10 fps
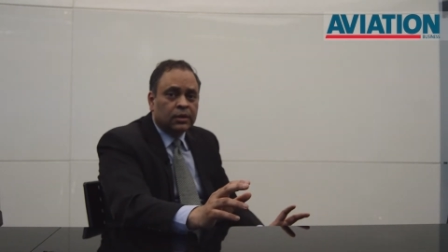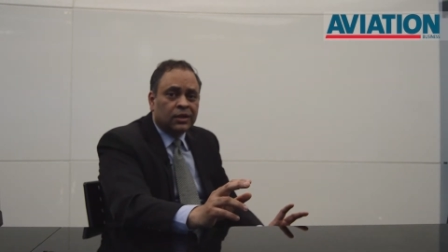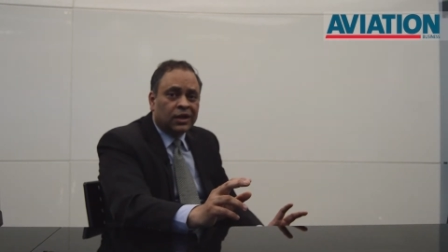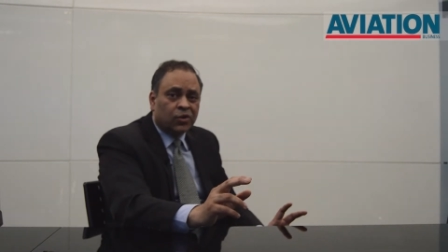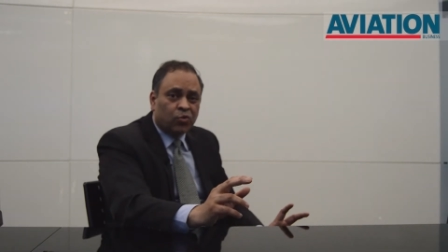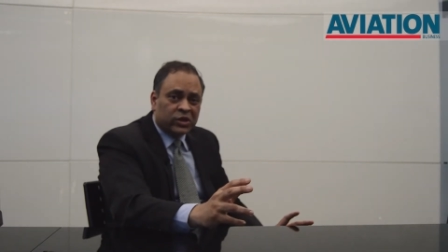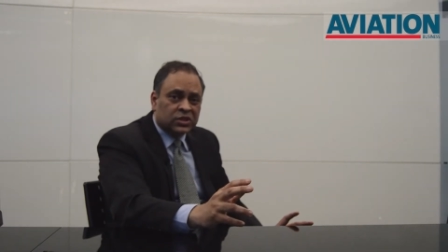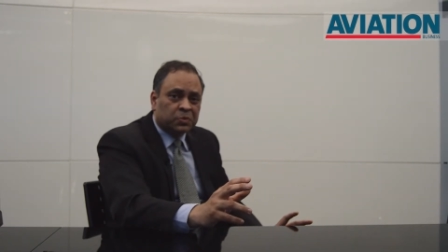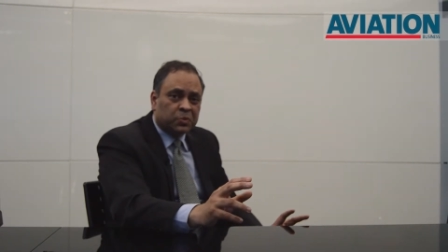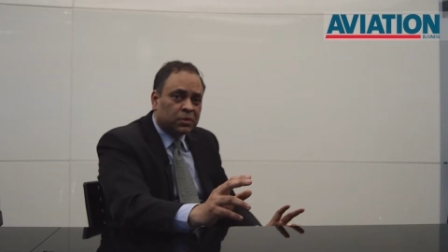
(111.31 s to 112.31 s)
their
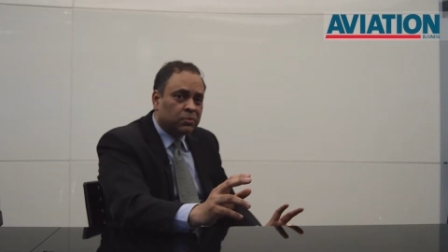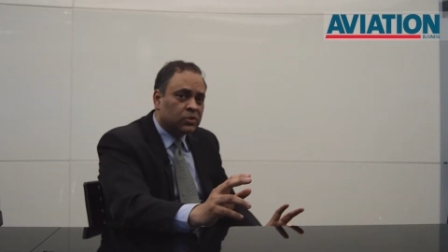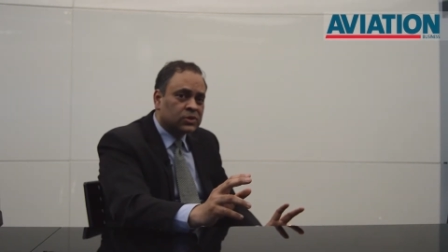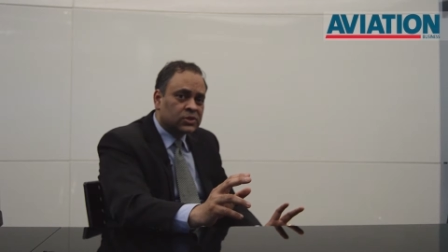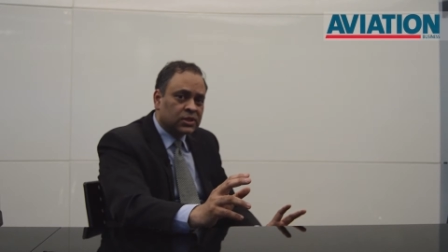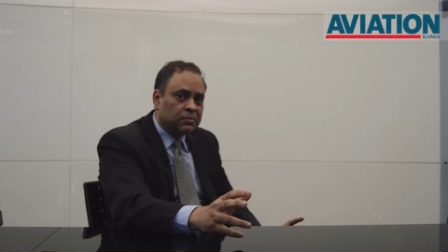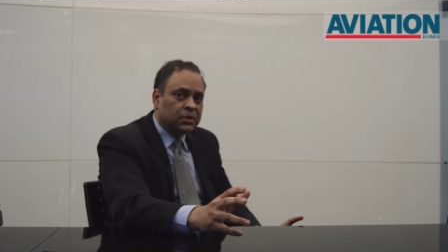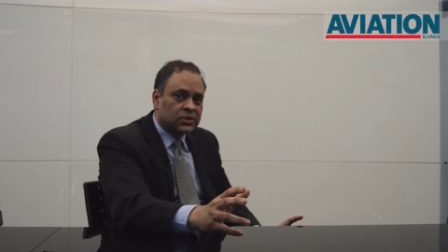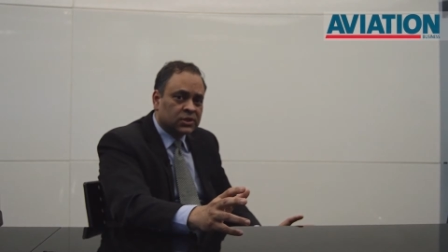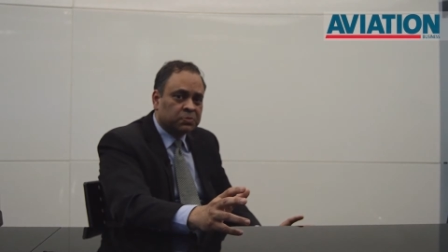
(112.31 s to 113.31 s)
quest for a more
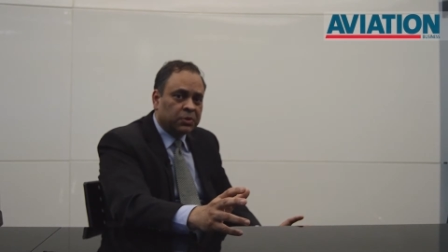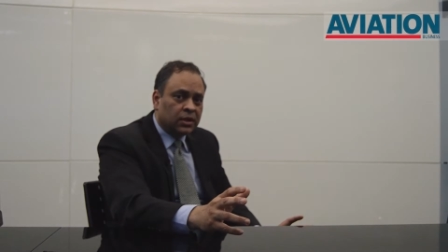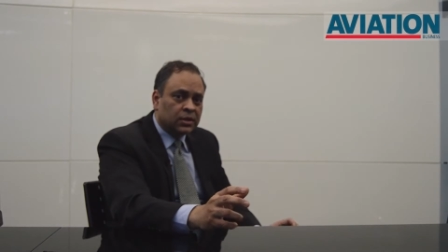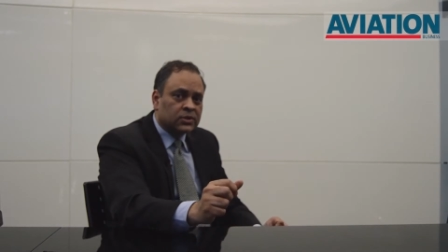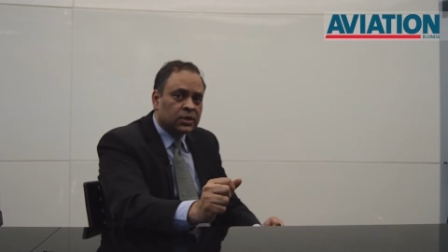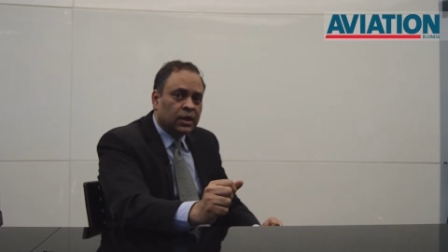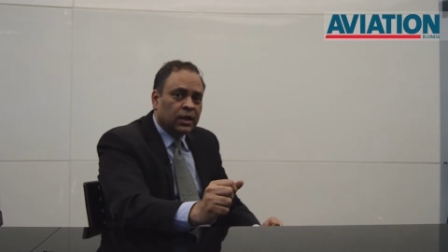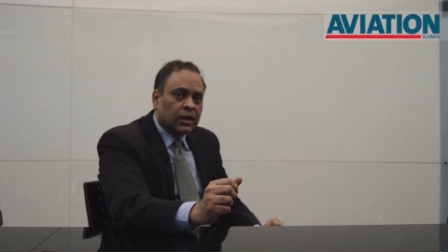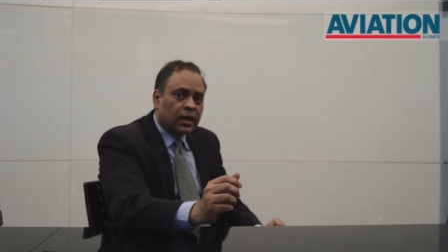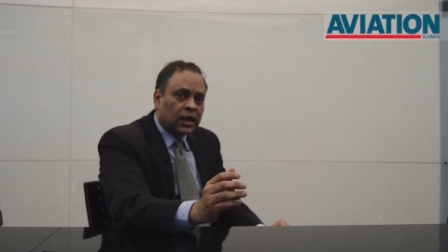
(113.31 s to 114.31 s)
seamless experience
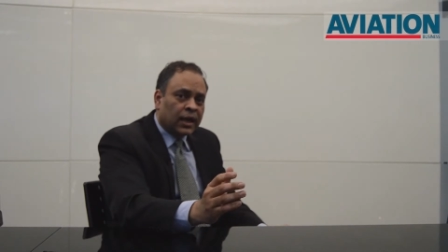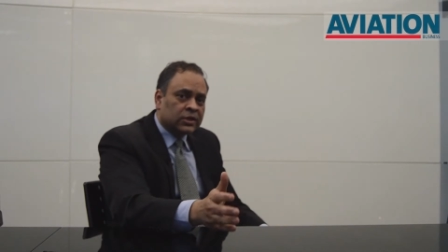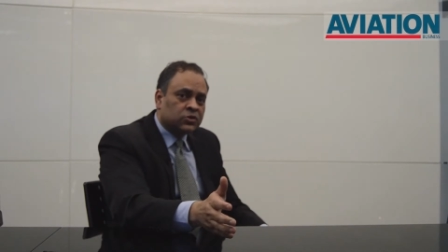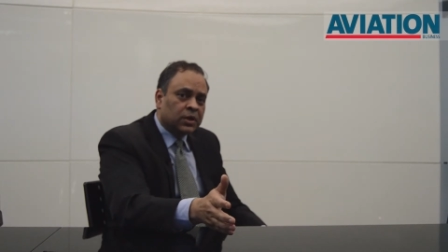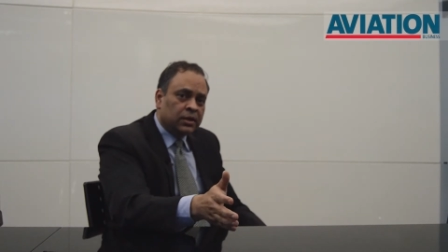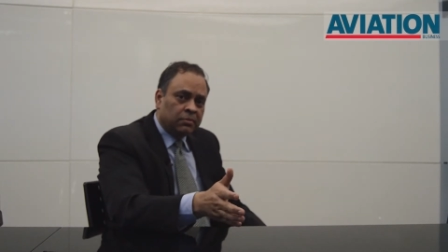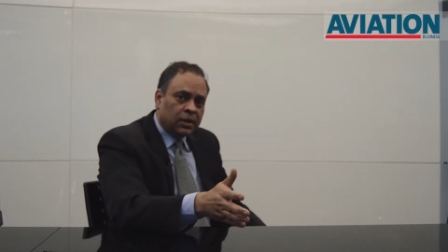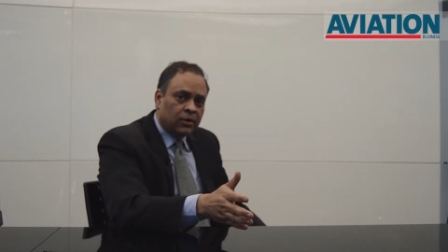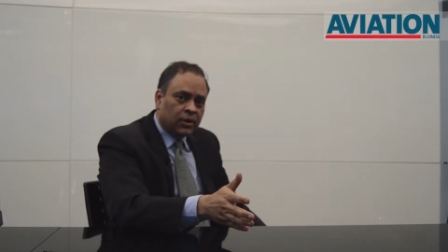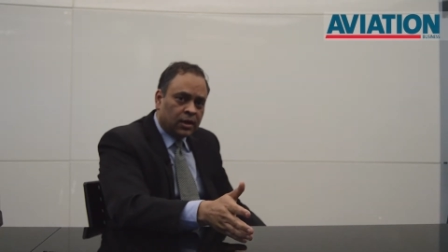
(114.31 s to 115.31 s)
can actually
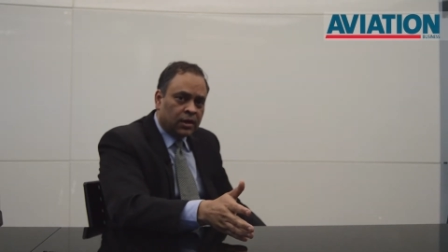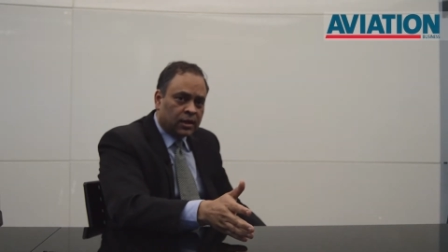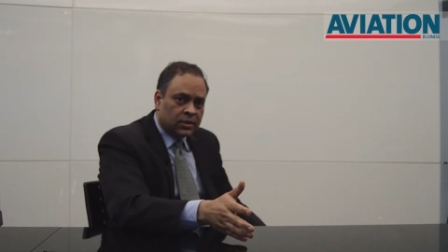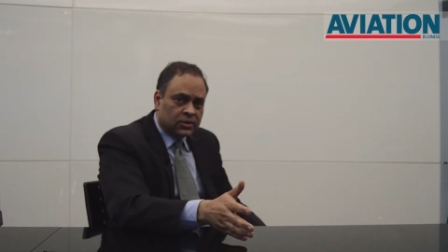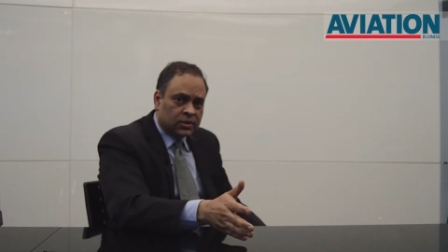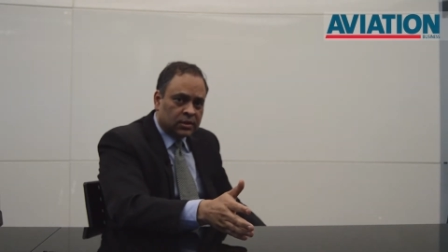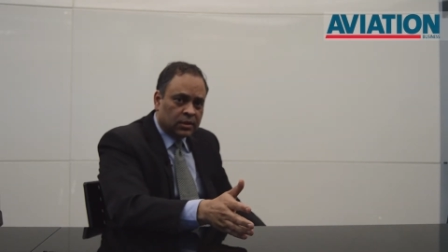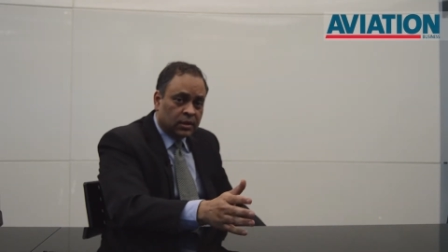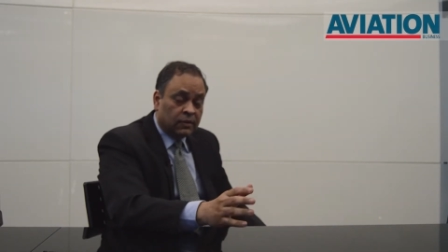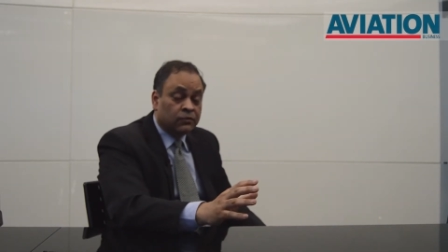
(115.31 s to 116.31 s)
be realized,
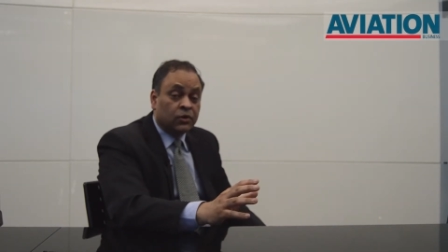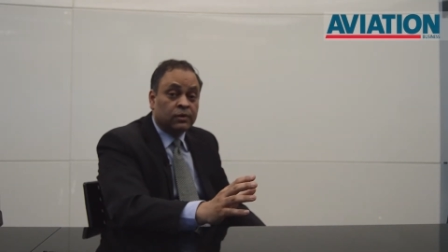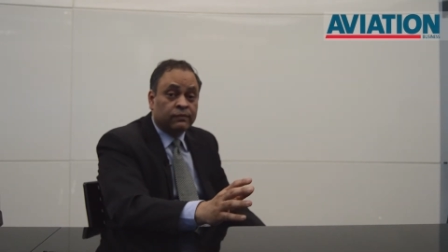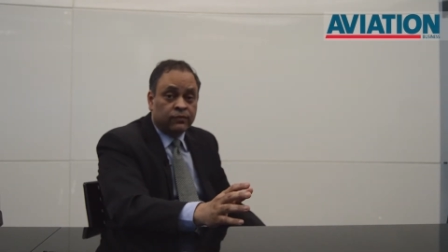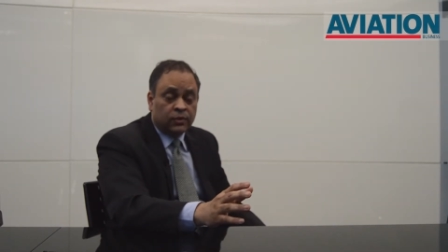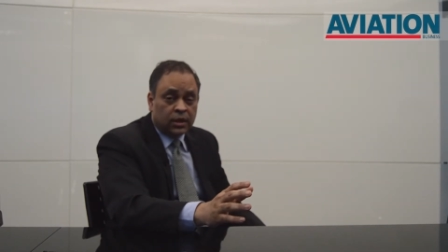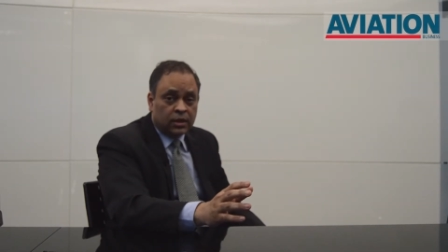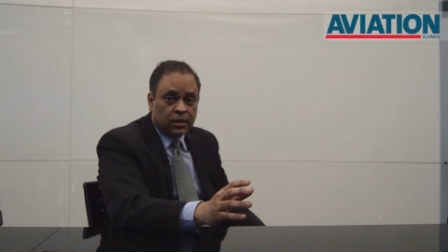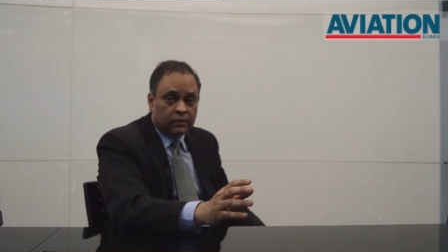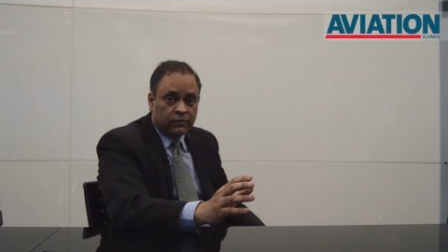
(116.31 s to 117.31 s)
if not fully,
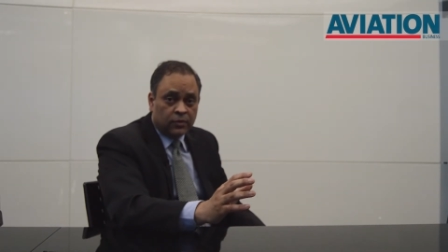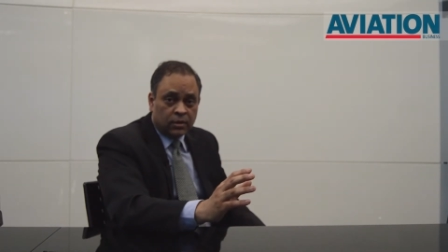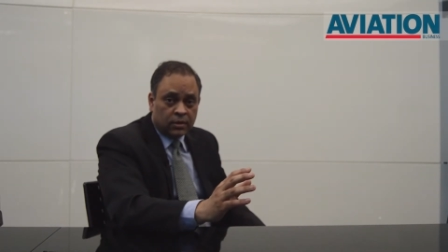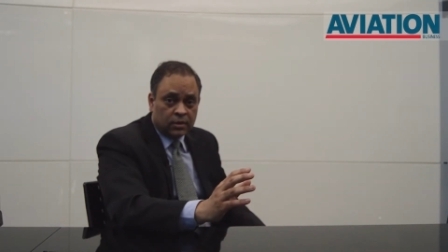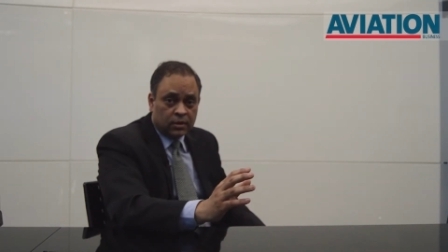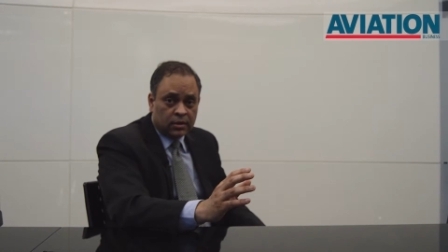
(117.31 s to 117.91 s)
then for